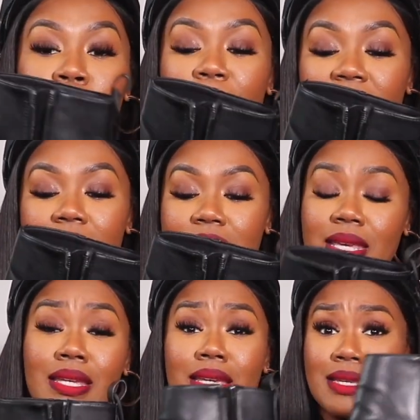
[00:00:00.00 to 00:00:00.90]
but
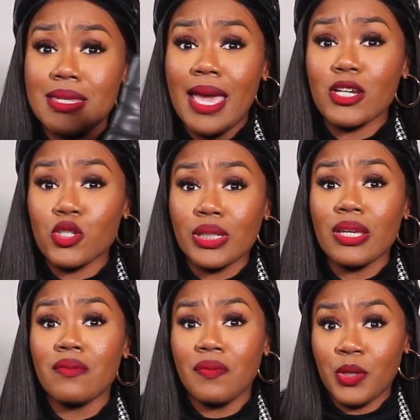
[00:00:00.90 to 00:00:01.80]
it is
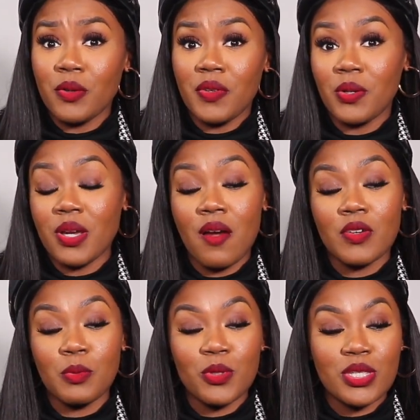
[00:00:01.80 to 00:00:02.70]
actually very, very
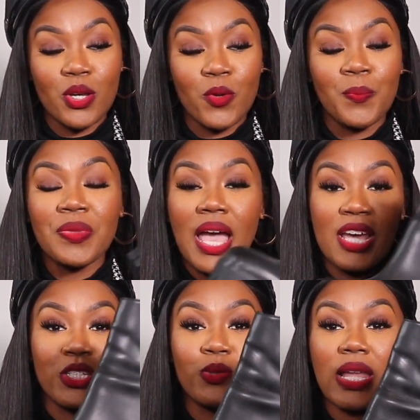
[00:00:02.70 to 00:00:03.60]
comfortable. So I
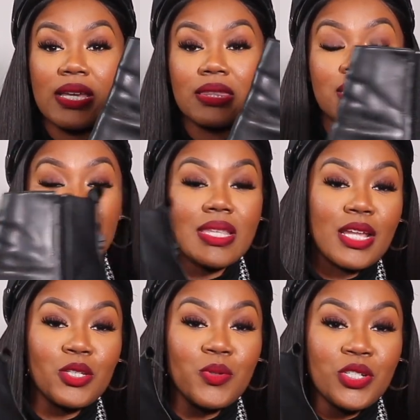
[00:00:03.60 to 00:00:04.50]
do like these. I
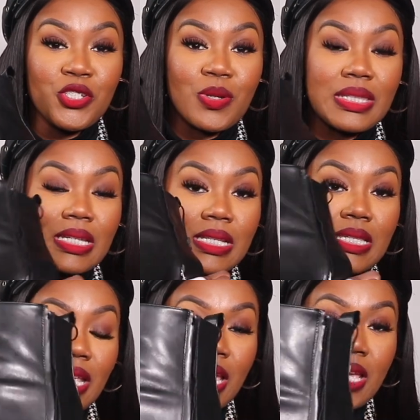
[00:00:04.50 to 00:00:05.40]
do enjoy these.
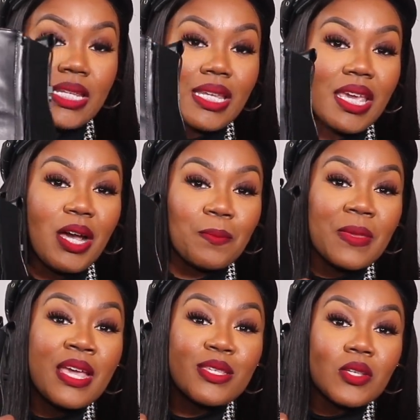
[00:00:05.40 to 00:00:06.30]
And yeah,
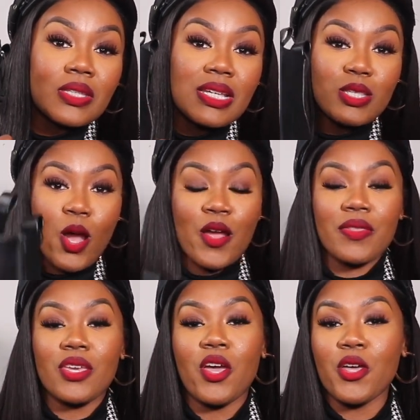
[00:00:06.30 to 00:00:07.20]
so these are
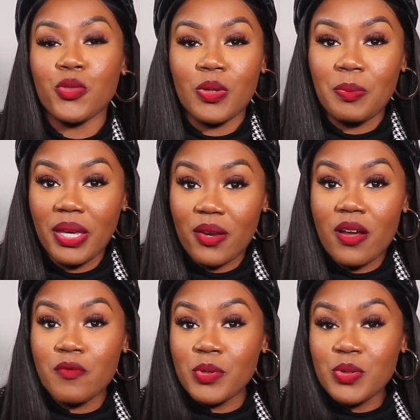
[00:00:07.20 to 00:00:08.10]
the three pair
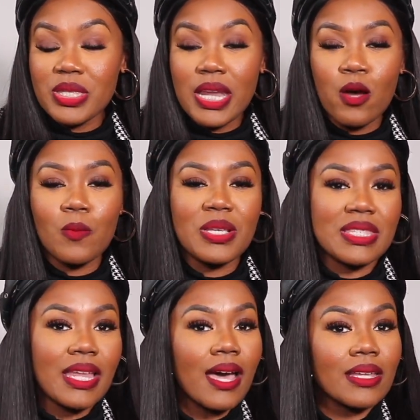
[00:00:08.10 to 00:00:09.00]
of boots that I will be
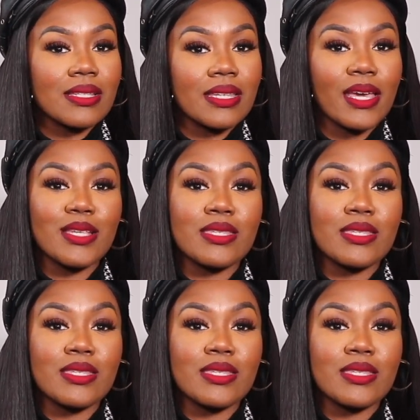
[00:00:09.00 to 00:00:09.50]
styling today.